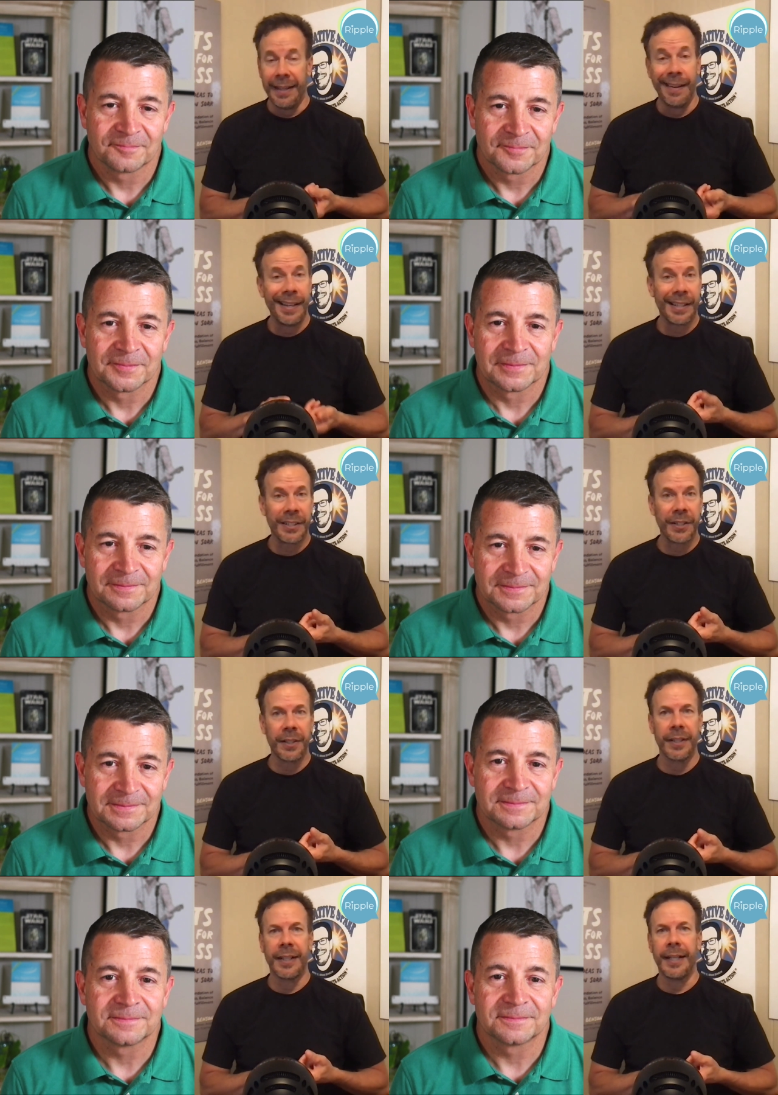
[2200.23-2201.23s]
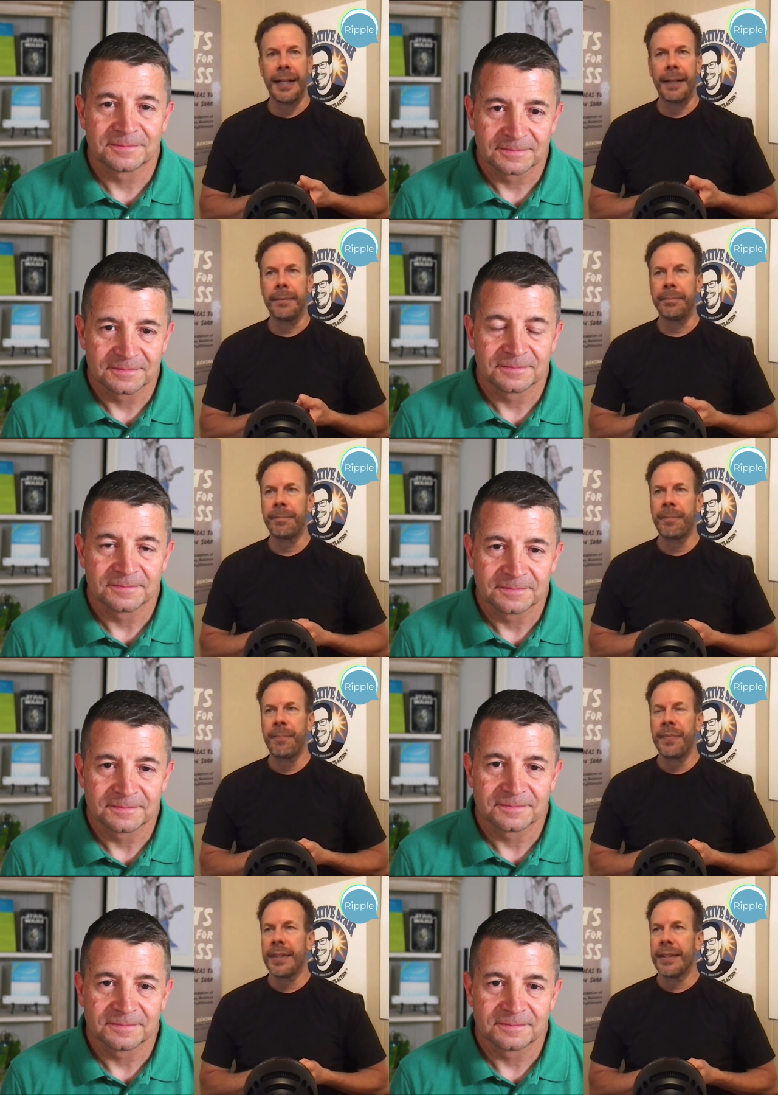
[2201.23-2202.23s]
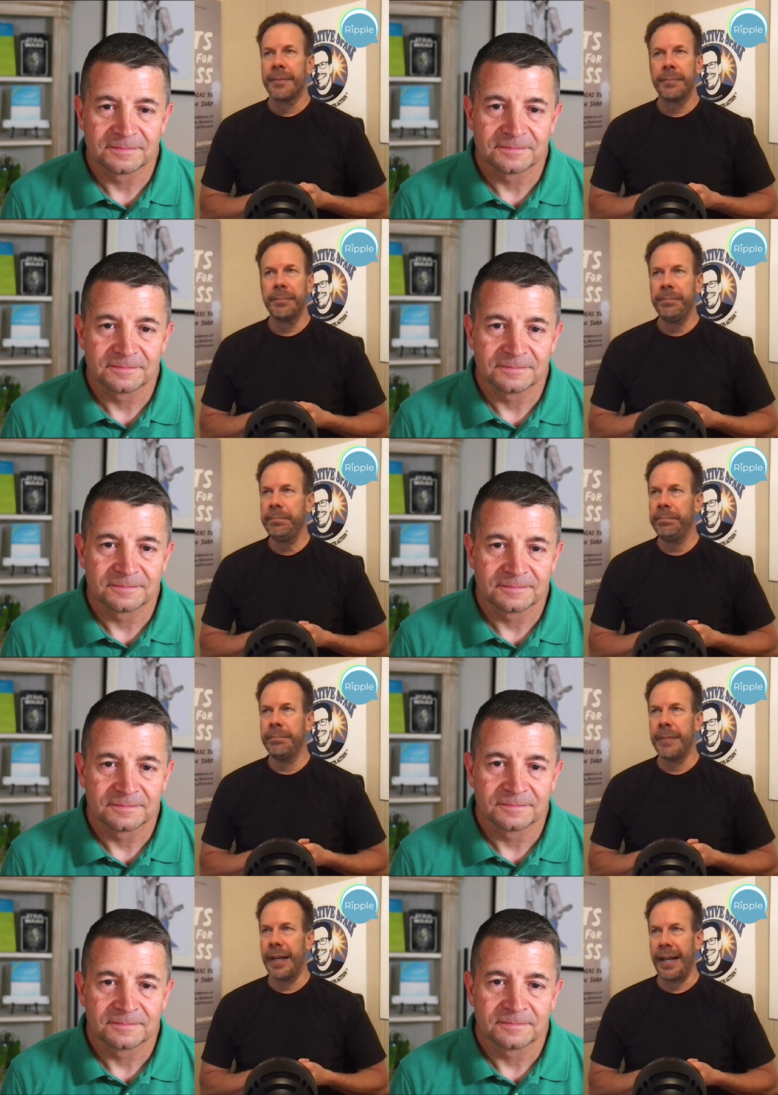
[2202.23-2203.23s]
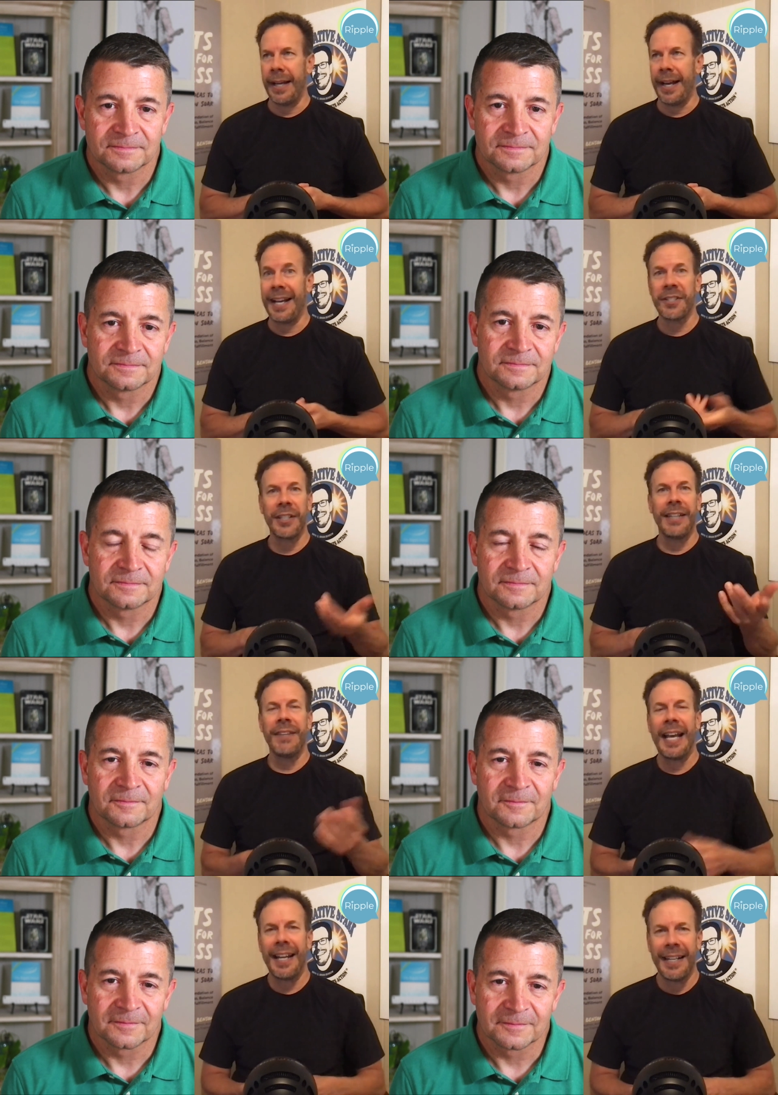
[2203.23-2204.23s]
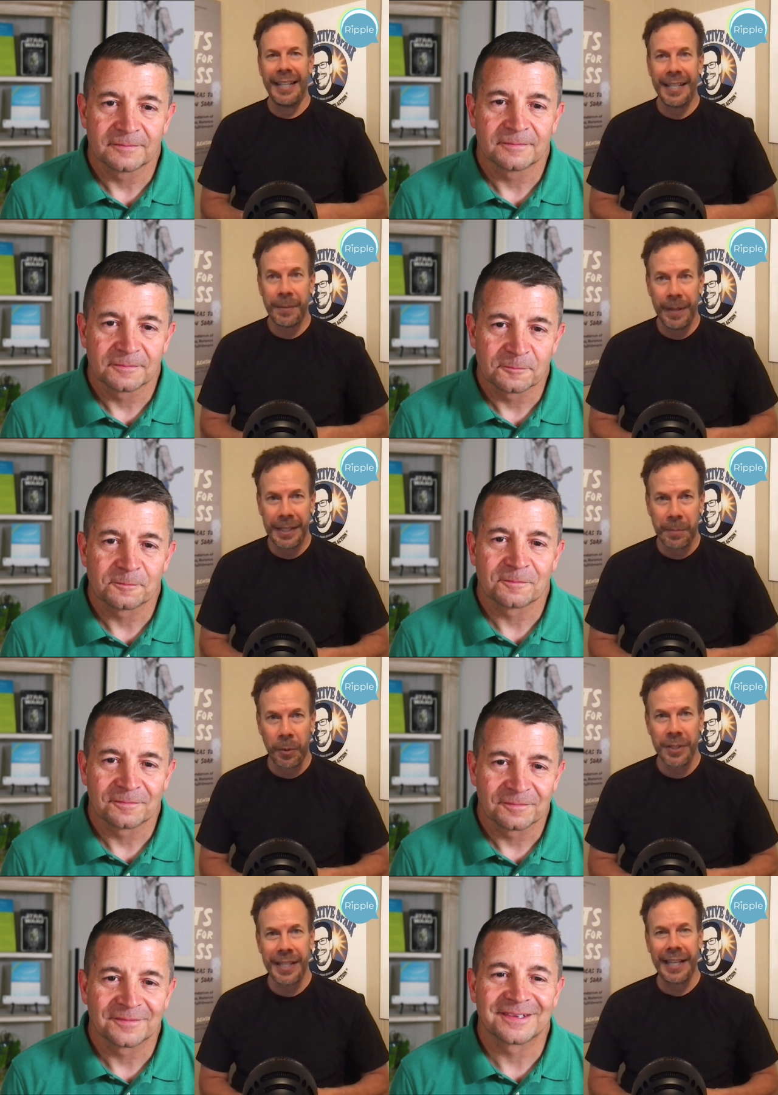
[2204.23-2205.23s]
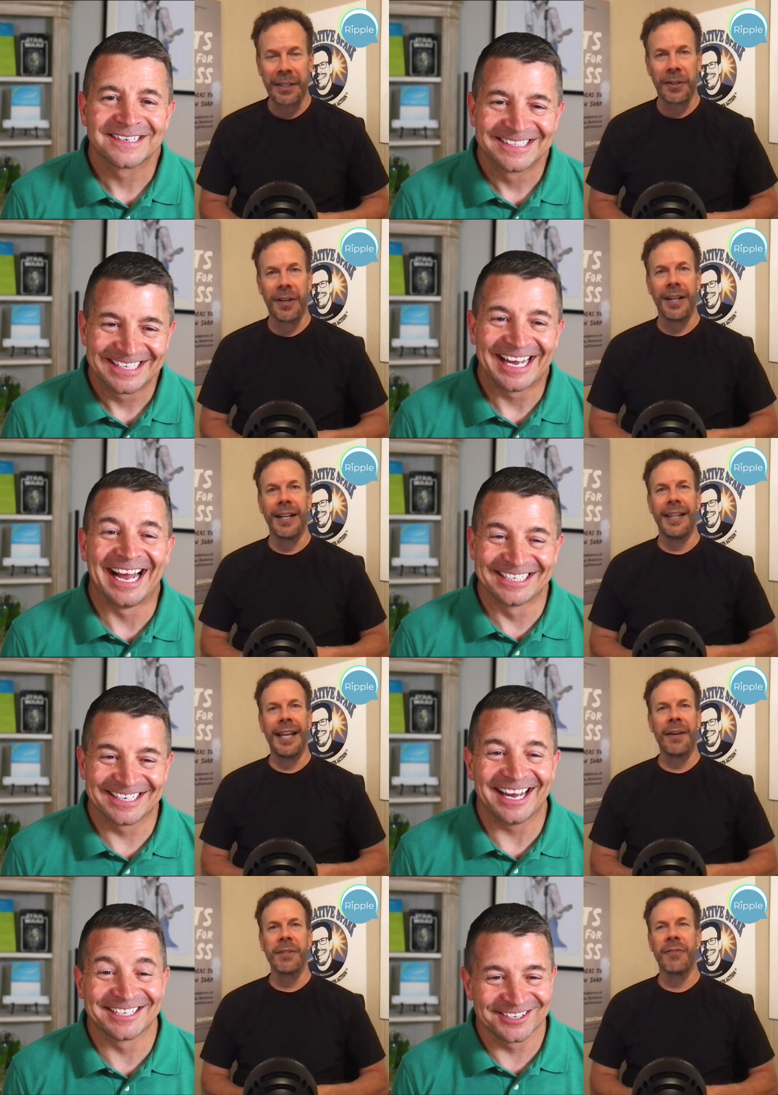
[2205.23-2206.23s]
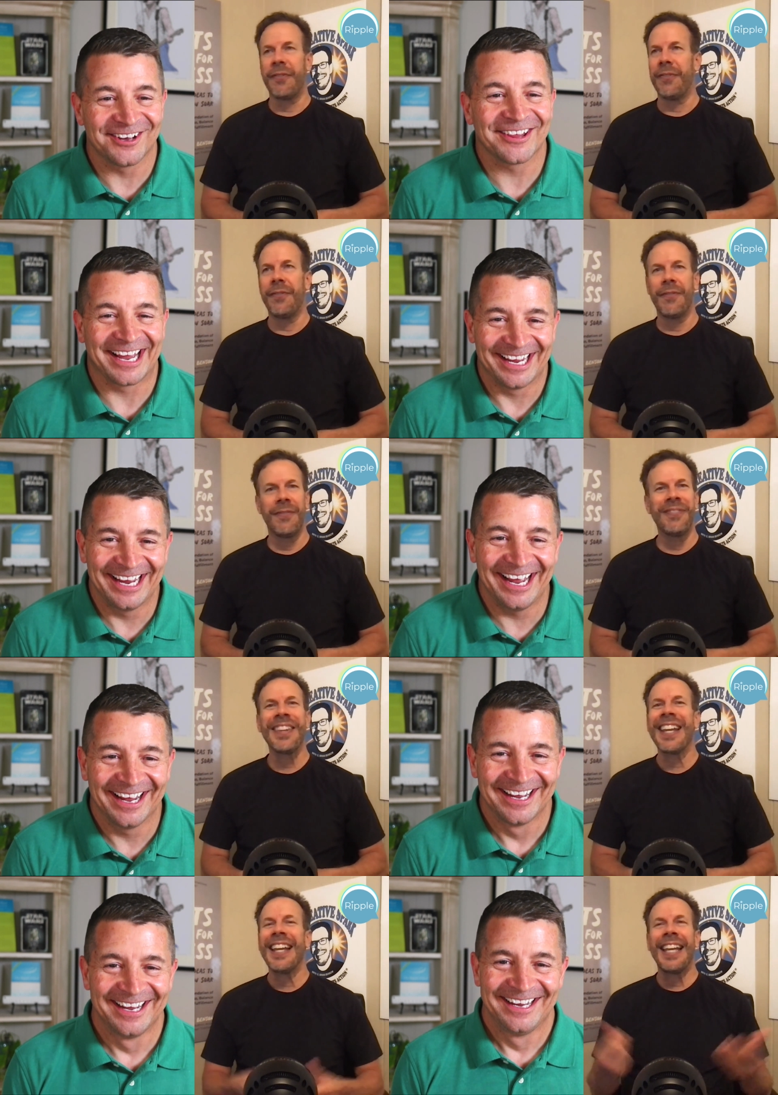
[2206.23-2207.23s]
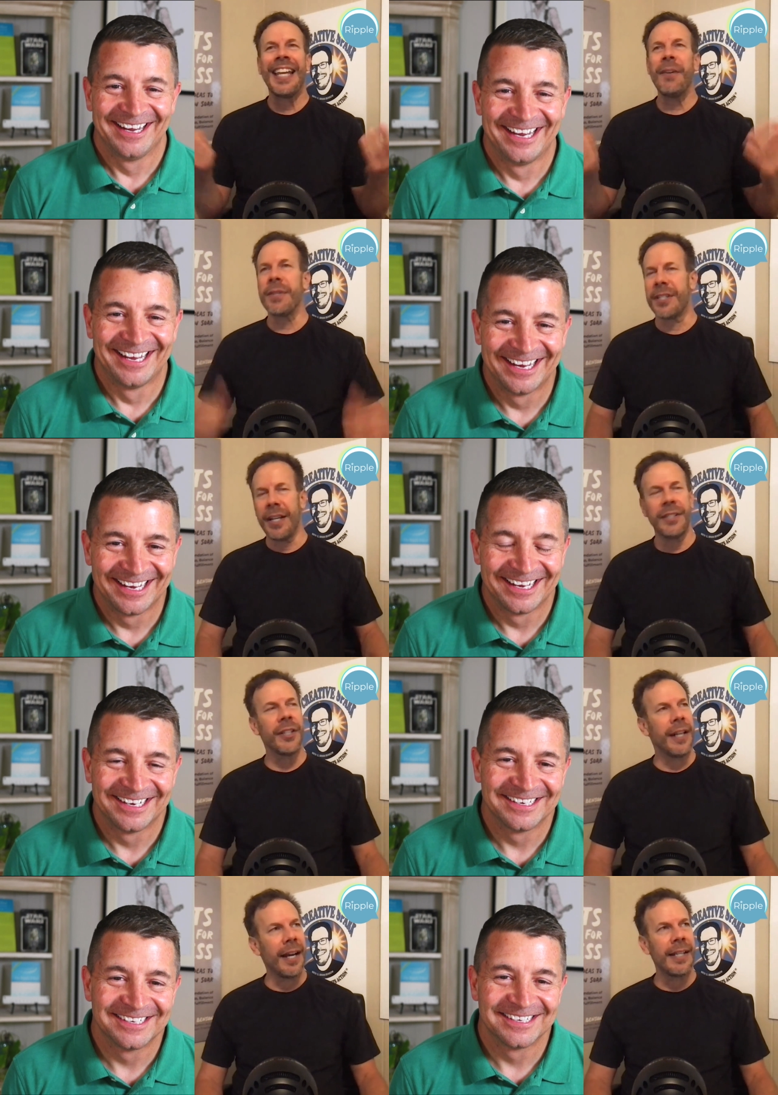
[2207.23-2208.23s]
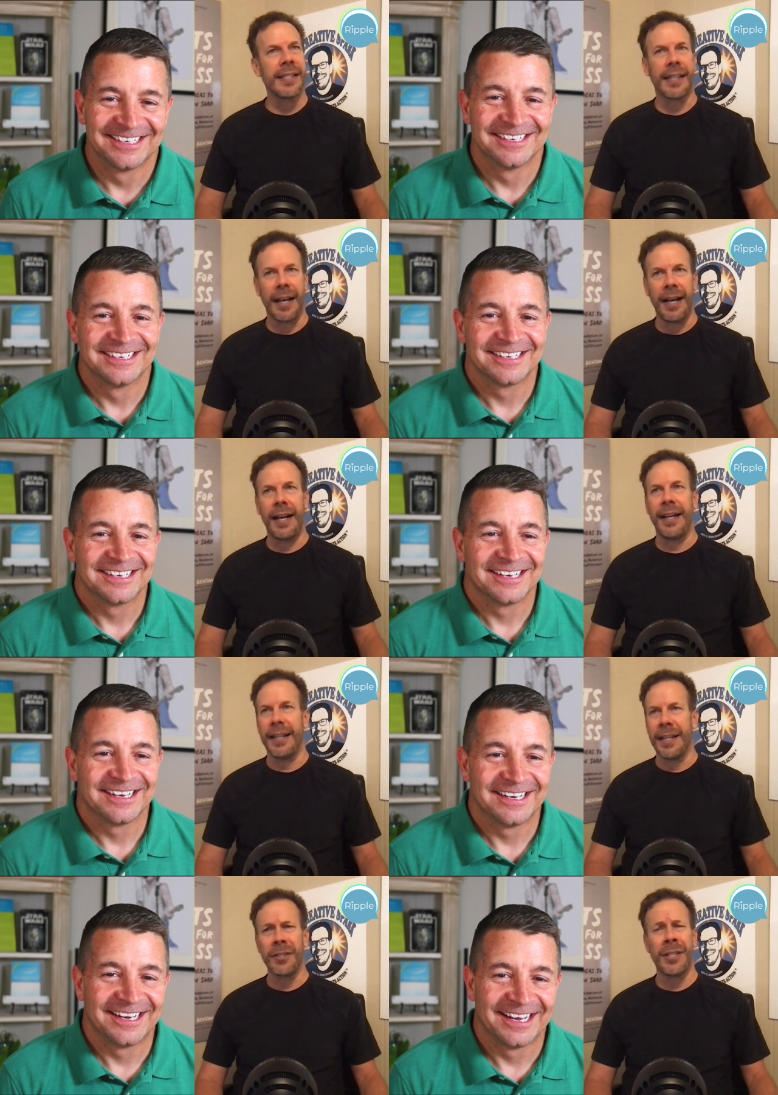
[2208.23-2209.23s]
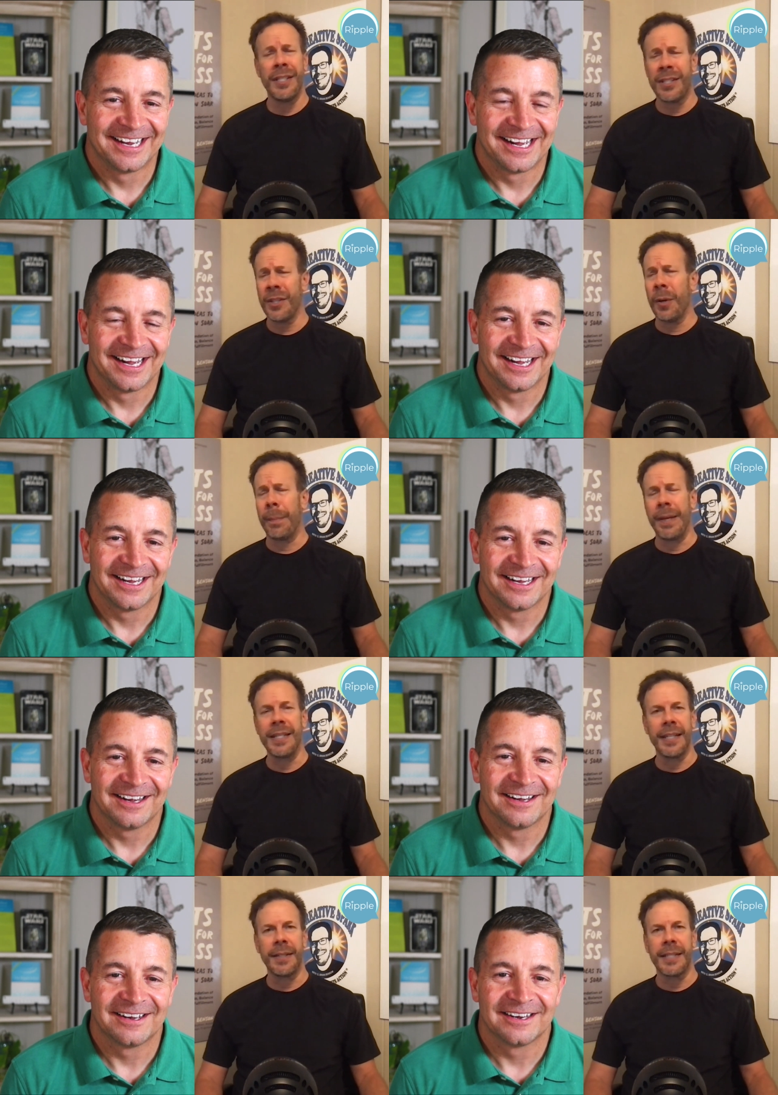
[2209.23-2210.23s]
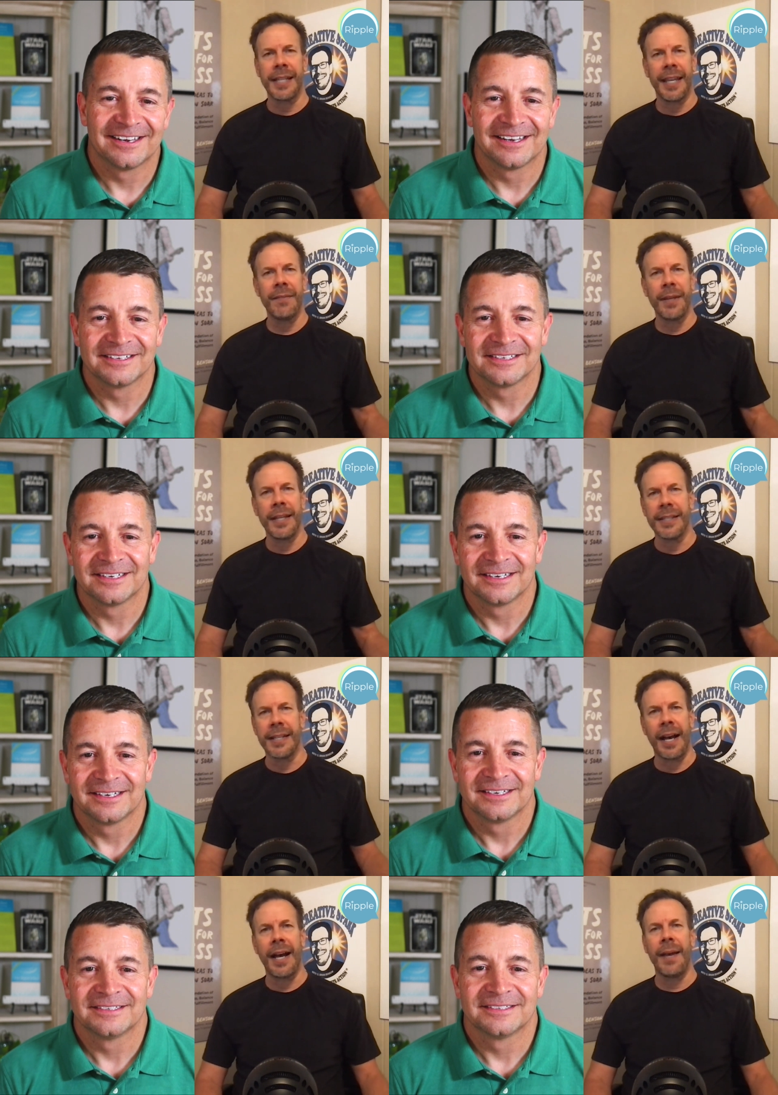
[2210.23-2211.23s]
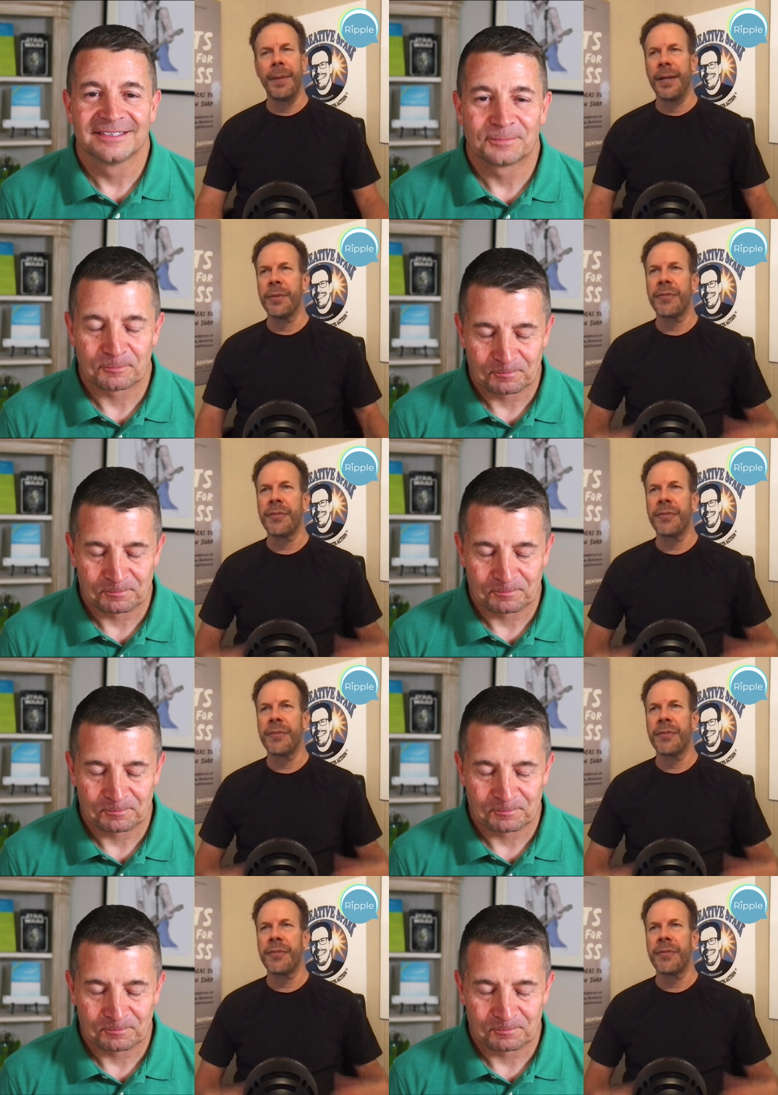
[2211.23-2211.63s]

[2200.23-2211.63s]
Speaker 1: actor um, I, I actually even had an espn sports anchor on and I, that was, I
Speaker 2: saw that yeah
Speaker 1: he was such a nice guy, and there's he's so busy just to give me his time, and it was